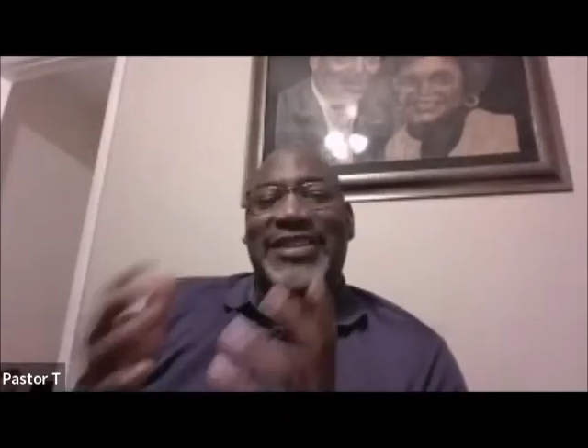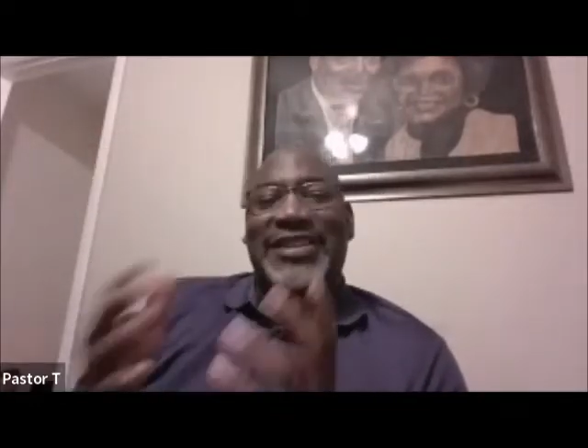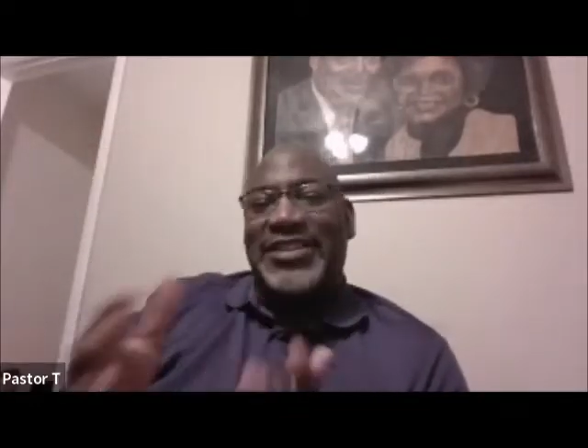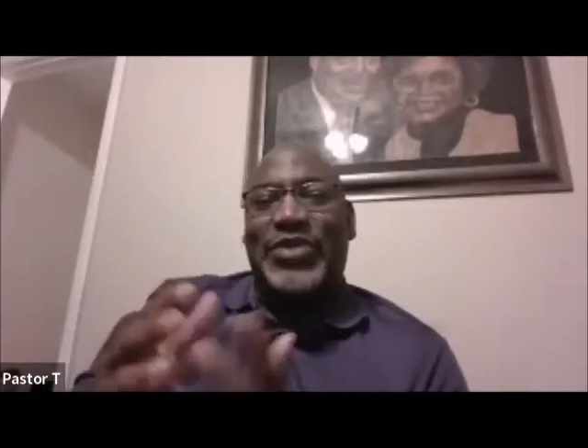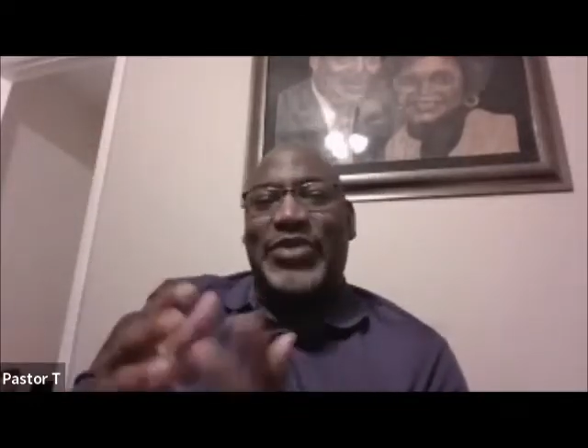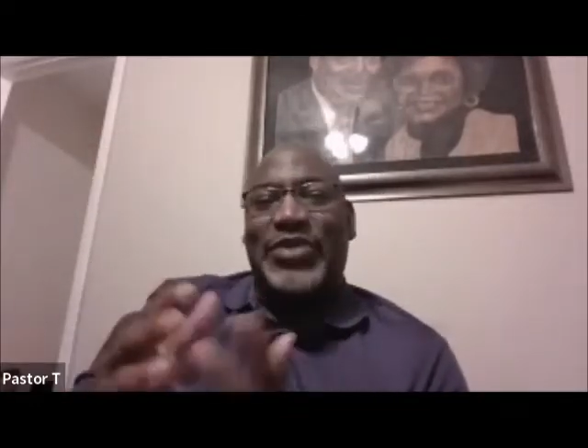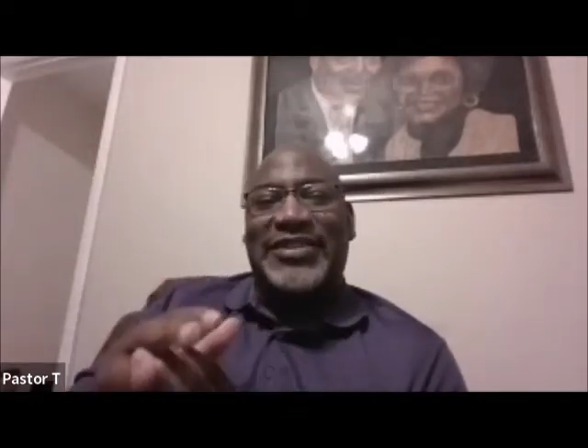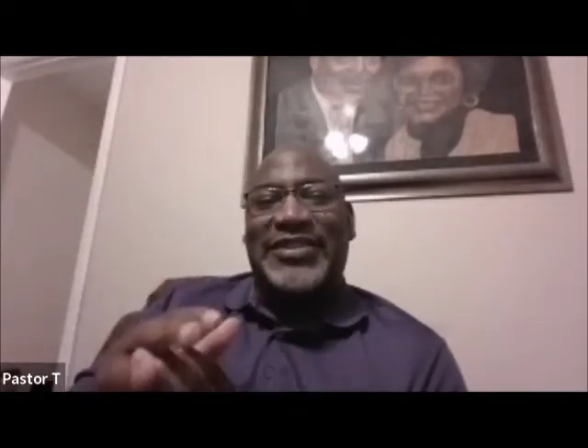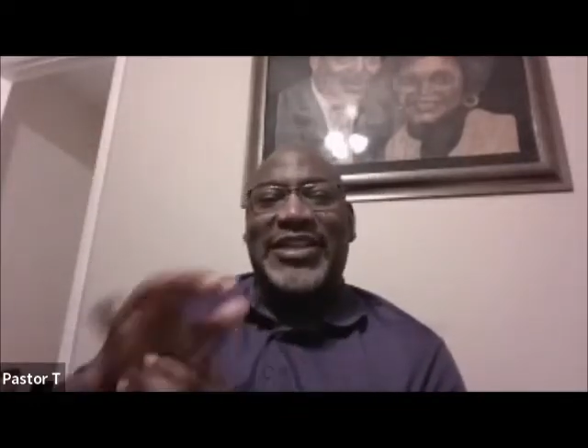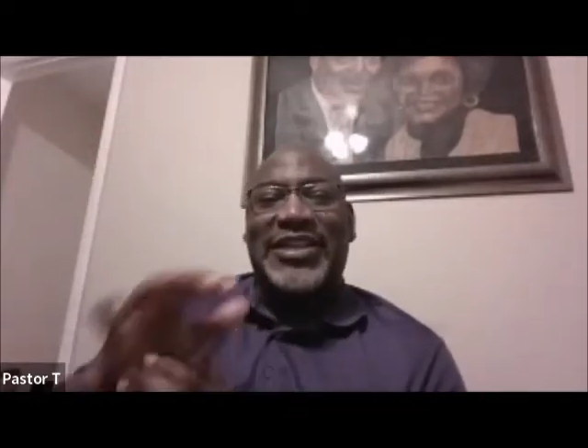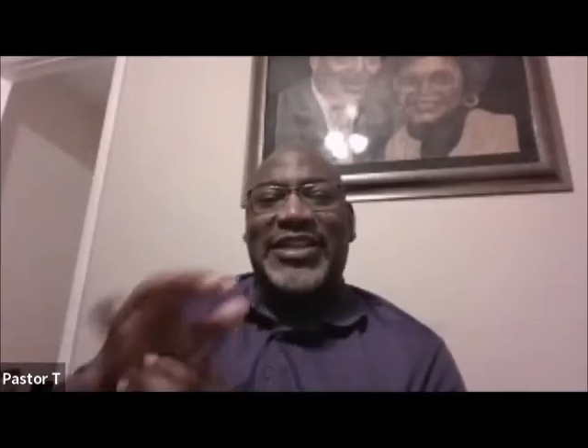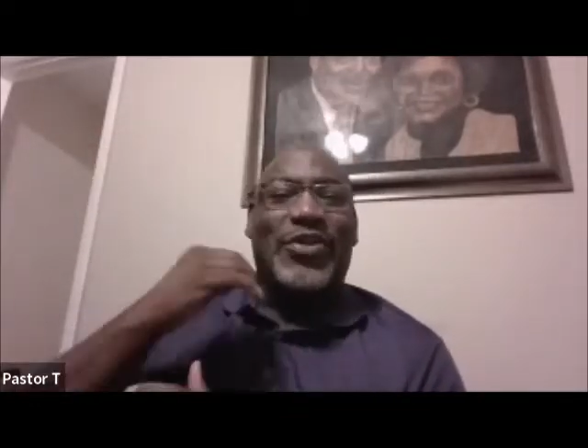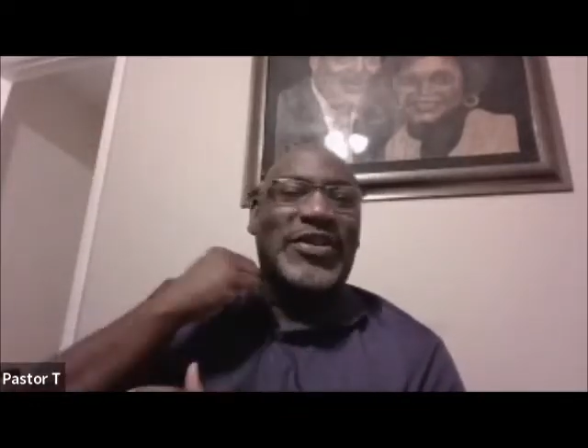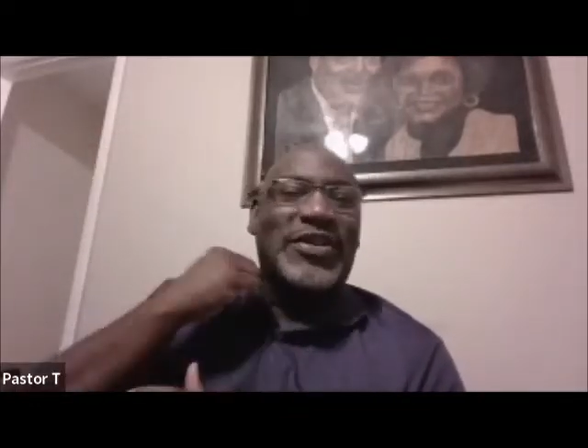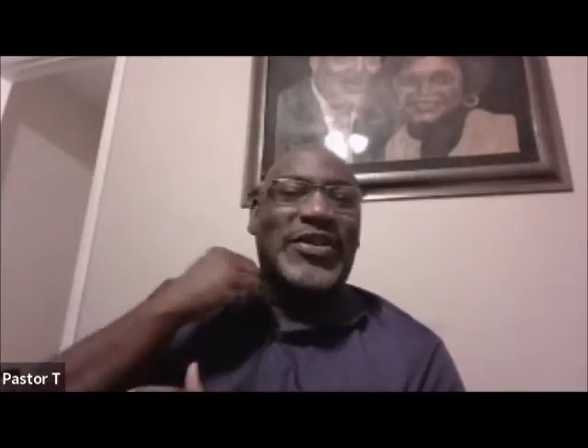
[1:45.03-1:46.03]
And that's what I
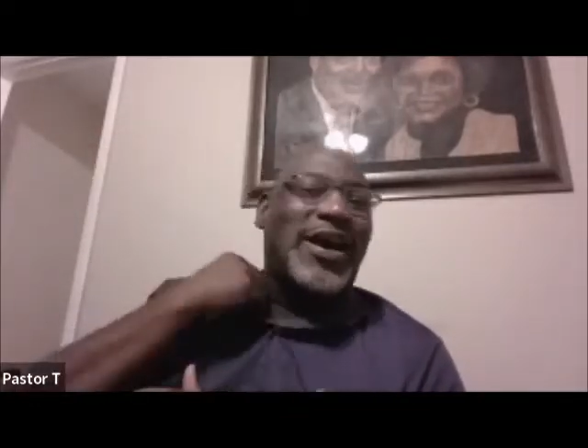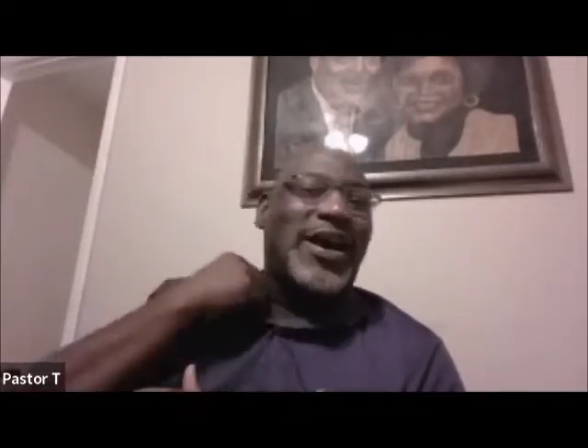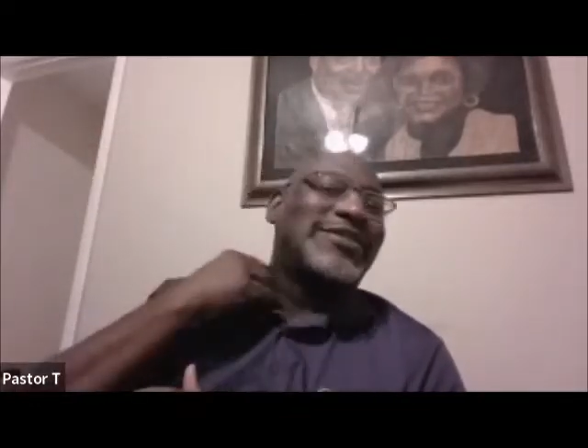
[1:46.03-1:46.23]
think the Word of God